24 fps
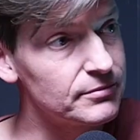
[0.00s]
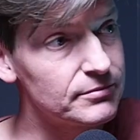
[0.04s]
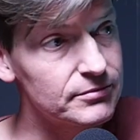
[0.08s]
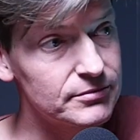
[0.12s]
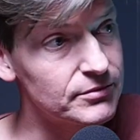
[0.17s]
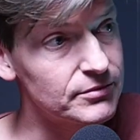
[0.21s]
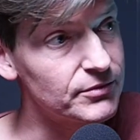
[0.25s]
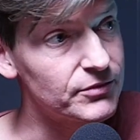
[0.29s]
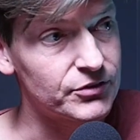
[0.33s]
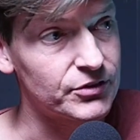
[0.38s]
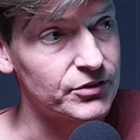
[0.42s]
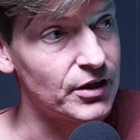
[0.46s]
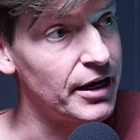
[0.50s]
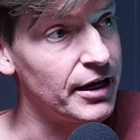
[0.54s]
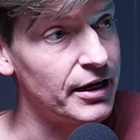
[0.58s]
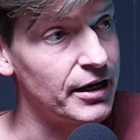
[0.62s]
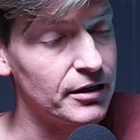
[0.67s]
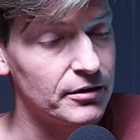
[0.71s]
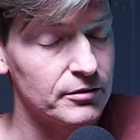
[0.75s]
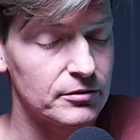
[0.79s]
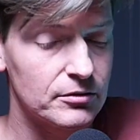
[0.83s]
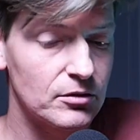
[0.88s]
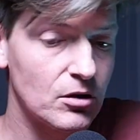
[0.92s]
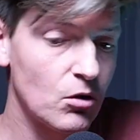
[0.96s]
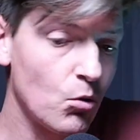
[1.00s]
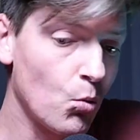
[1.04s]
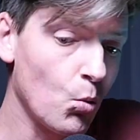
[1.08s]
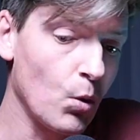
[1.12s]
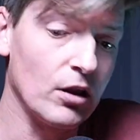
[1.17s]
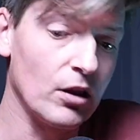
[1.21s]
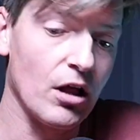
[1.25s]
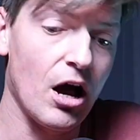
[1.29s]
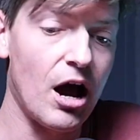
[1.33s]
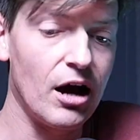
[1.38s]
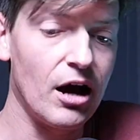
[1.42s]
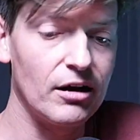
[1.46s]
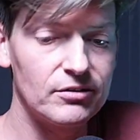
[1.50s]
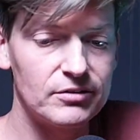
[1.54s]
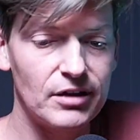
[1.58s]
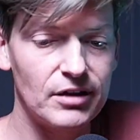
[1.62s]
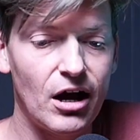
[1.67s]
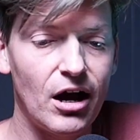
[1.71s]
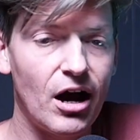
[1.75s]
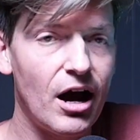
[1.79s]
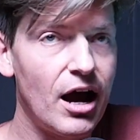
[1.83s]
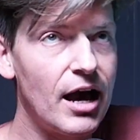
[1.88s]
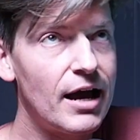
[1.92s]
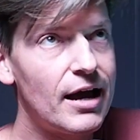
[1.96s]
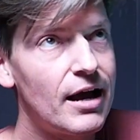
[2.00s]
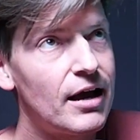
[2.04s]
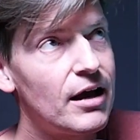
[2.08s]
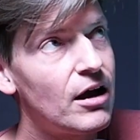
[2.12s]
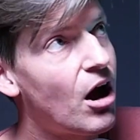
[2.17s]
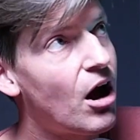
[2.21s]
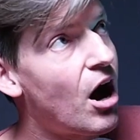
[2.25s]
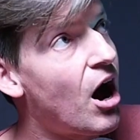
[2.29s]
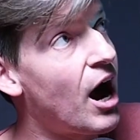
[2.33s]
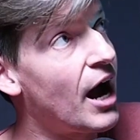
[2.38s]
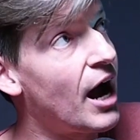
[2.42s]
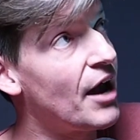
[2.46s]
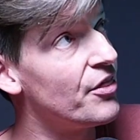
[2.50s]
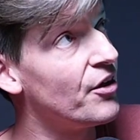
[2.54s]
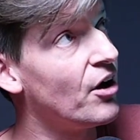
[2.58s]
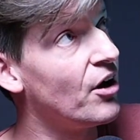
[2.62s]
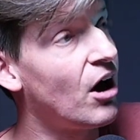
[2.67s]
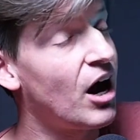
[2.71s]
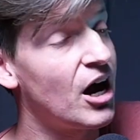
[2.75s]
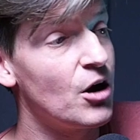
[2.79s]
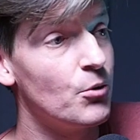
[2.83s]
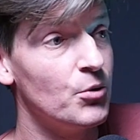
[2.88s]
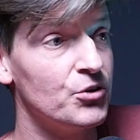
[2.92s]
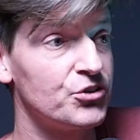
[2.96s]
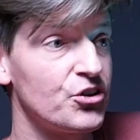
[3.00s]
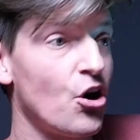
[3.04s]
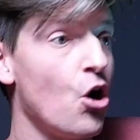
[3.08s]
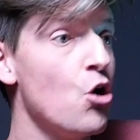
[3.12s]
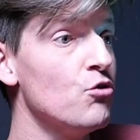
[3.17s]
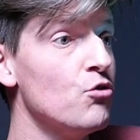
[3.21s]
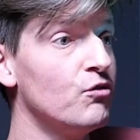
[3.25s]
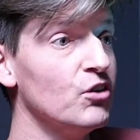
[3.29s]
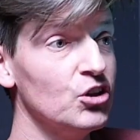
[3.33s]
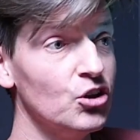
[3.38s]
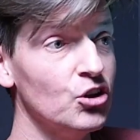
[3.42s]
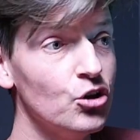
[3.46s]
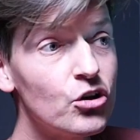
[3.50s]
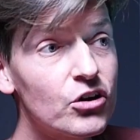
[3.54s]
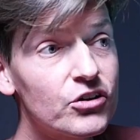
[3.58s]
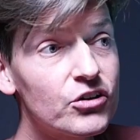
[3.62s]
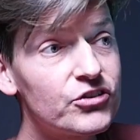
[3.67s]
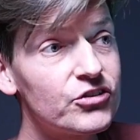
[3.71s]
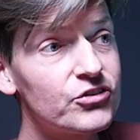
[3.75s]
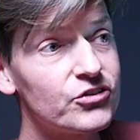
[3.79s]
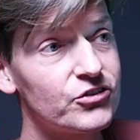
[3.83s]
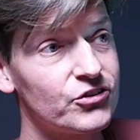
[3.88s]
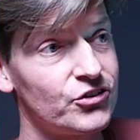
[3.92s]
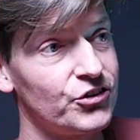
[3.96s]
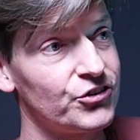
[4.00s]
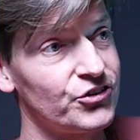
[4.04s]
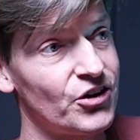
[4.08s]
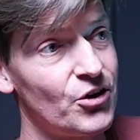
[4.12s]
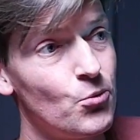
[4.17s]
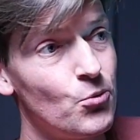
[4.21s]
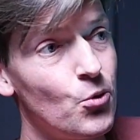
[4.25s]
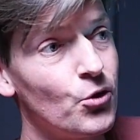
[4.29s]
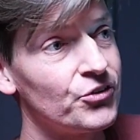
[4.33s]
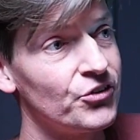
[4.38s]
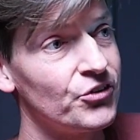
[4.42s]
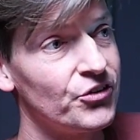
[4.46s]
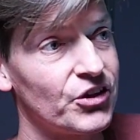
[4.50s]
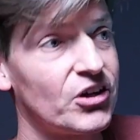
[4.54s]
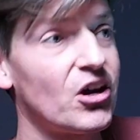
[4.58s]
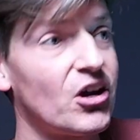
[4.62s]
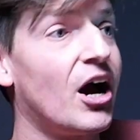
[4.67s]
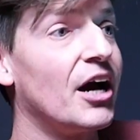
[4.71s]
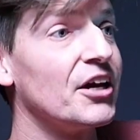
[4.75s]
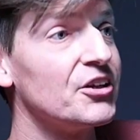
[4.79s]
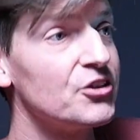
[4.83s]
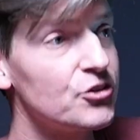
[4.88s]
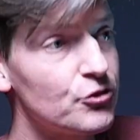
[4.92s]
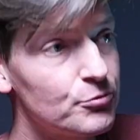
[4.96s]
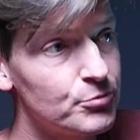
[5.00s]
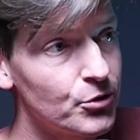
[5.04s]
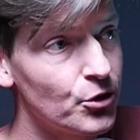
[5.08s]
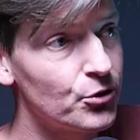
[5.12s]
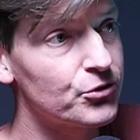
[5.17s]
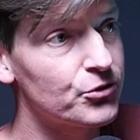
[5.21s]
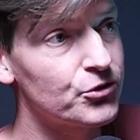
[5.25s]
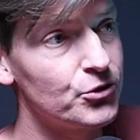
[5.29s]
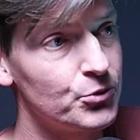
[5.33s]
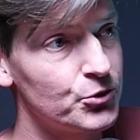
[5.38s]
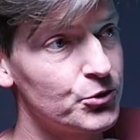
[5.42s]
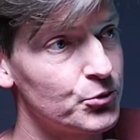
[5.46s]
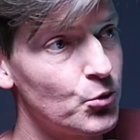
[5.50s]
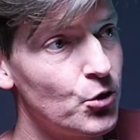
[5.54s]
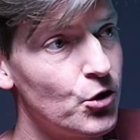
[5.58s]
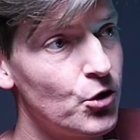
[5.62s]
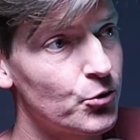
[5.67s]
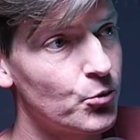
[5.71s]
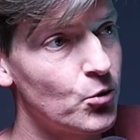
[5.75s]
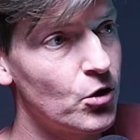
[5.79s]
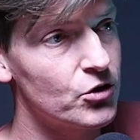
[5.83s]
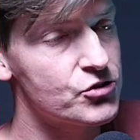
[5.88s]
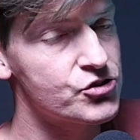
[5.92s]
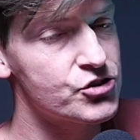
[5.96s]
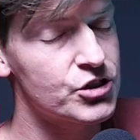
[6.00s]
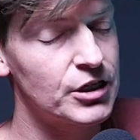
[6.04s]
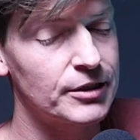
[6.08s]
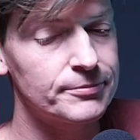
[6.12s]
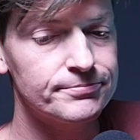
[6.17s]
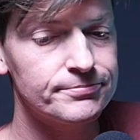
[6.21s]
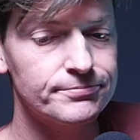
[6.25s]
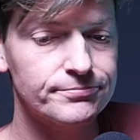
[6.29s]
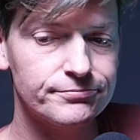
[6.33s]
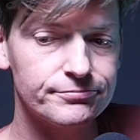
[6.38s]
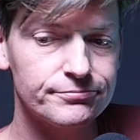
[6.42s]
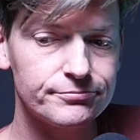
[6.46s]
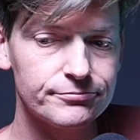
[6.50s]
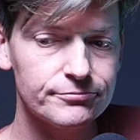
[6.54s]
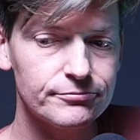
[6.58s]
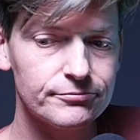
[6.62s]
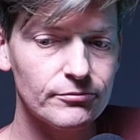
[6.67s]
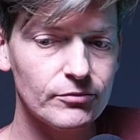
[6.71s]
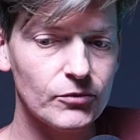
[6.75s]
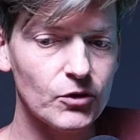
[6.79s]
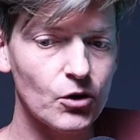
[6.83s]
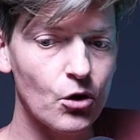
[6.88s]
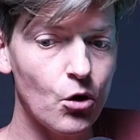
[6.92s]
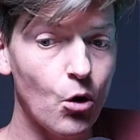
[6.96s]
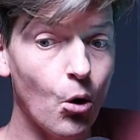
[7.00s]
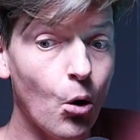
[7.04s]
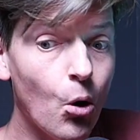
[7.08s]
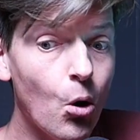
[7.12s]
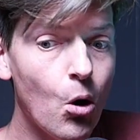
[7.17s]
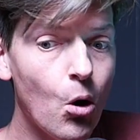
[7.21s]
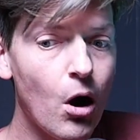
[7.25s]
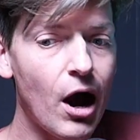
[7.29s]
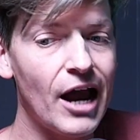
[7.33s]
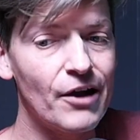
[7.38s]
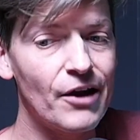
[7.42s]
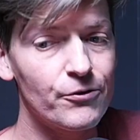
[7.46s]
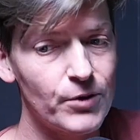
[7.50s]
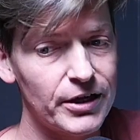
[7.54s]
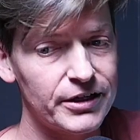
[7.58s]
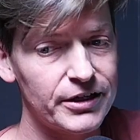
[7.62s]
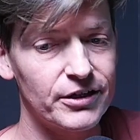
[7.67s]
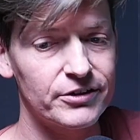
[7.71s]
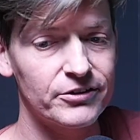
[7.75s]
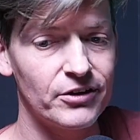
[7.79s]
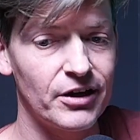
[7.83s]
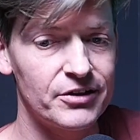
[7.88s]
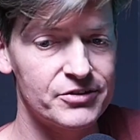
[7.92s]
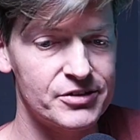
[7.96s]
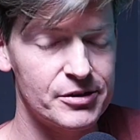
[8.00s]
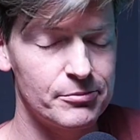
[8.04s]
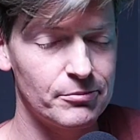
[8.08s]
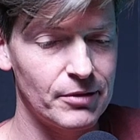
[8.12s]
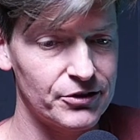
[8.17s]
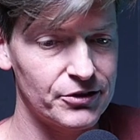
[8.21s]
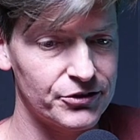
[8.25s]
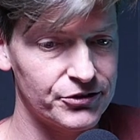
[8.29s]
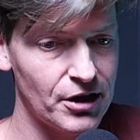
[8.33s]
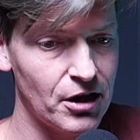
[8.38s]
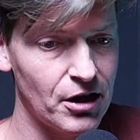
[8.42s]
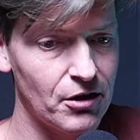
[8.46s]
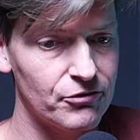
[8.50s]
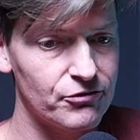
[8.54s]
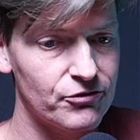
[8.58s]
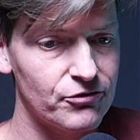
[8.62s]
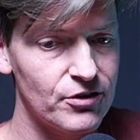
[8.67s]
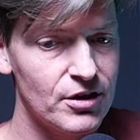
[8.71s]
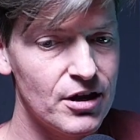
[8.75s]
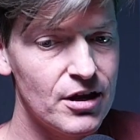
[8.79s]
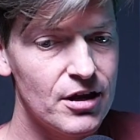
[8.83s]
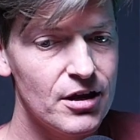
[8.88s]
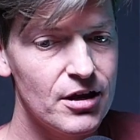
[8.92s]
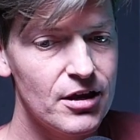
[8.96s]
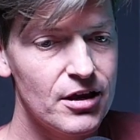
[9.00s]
yeah, saying, well, either I was overlooked because I wasn't the kind of bloke that was yeah. worth watching, or I recognized in myself